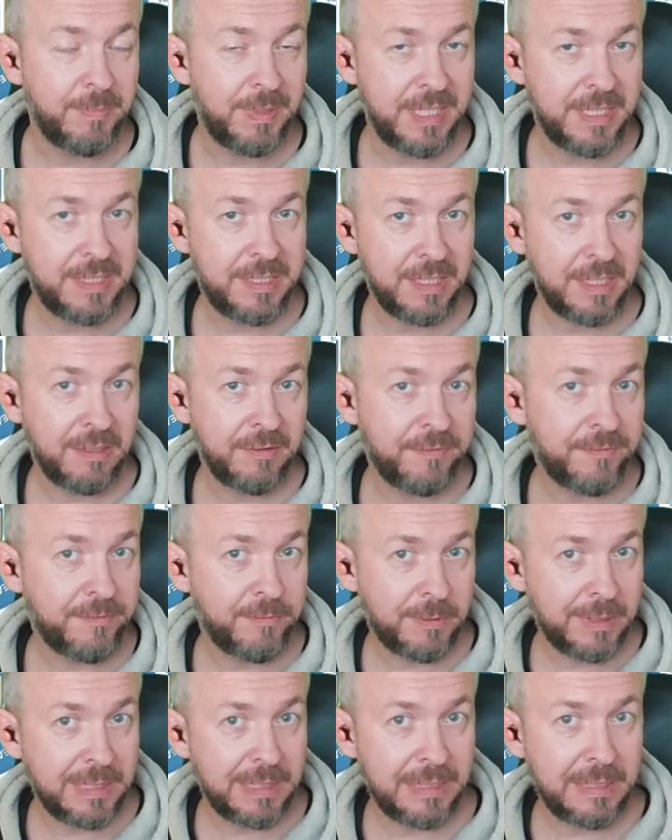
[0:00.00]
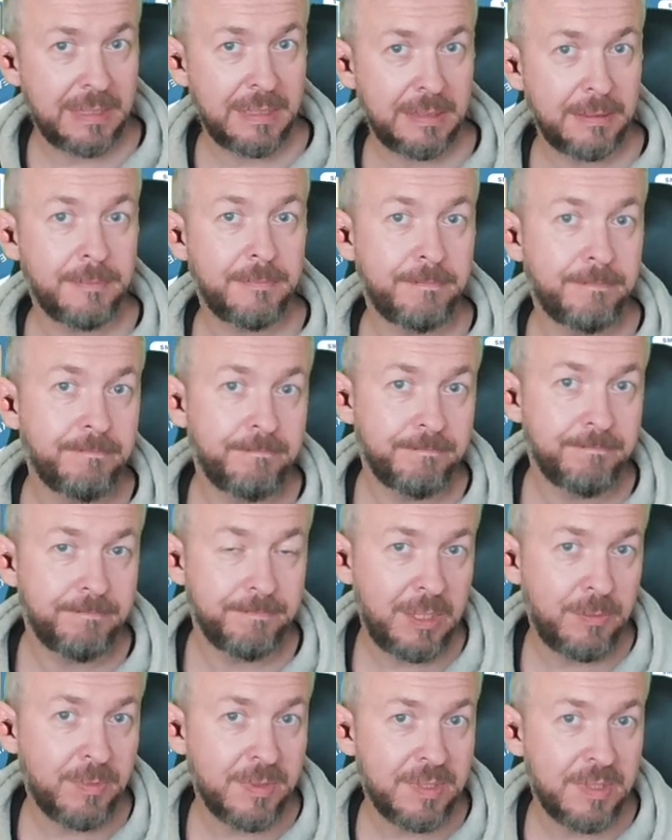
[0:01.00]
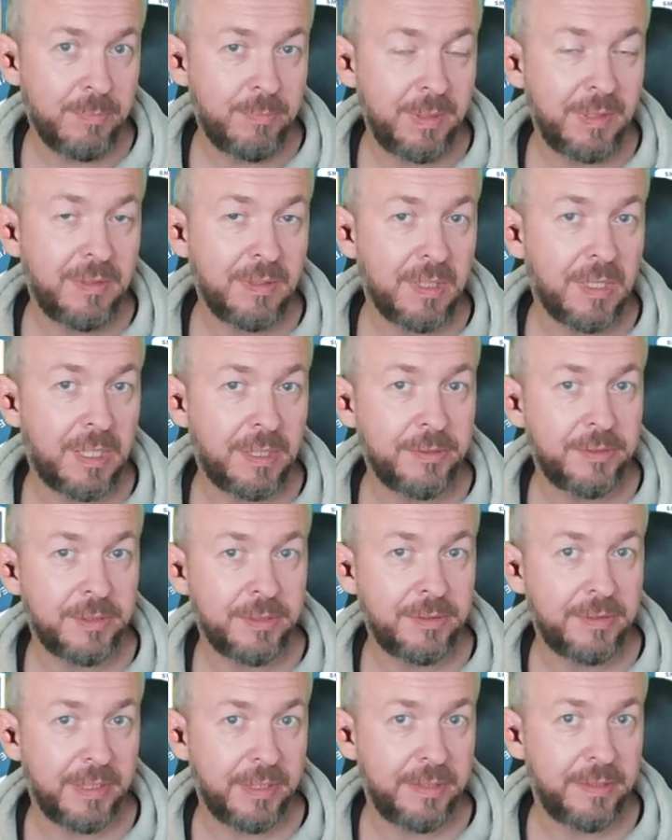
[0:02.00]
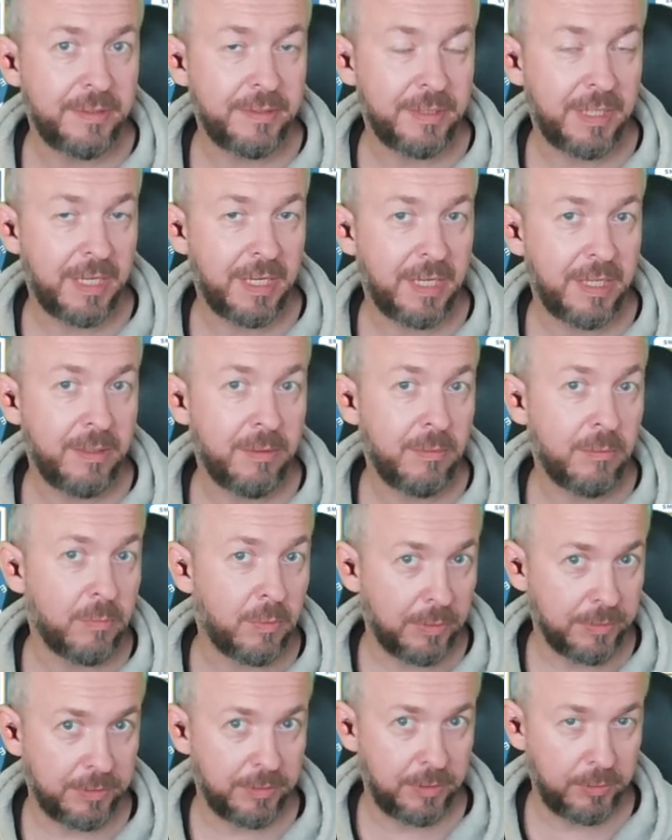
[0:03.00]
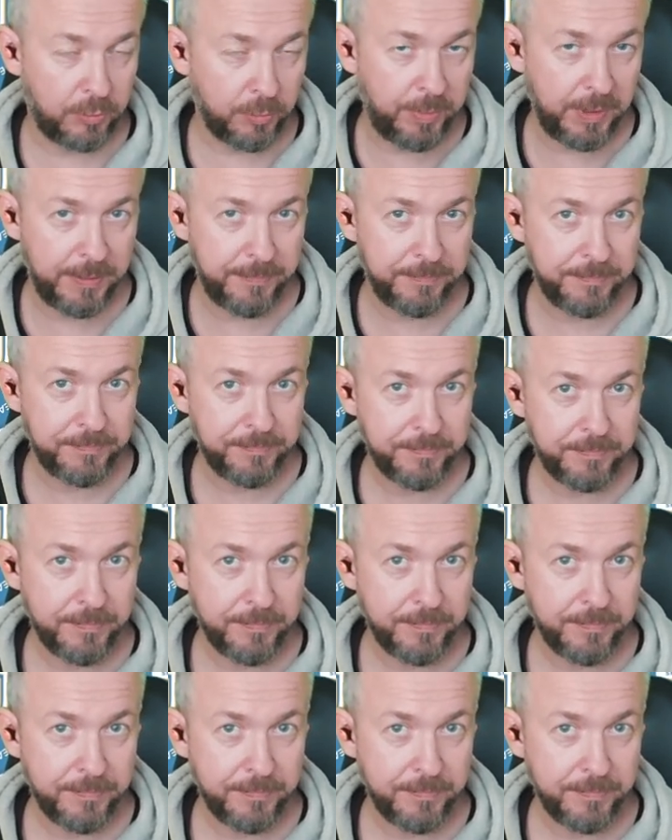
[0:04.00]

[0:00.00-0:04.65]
it myself, well, it was a bit harder than I wanted it to be.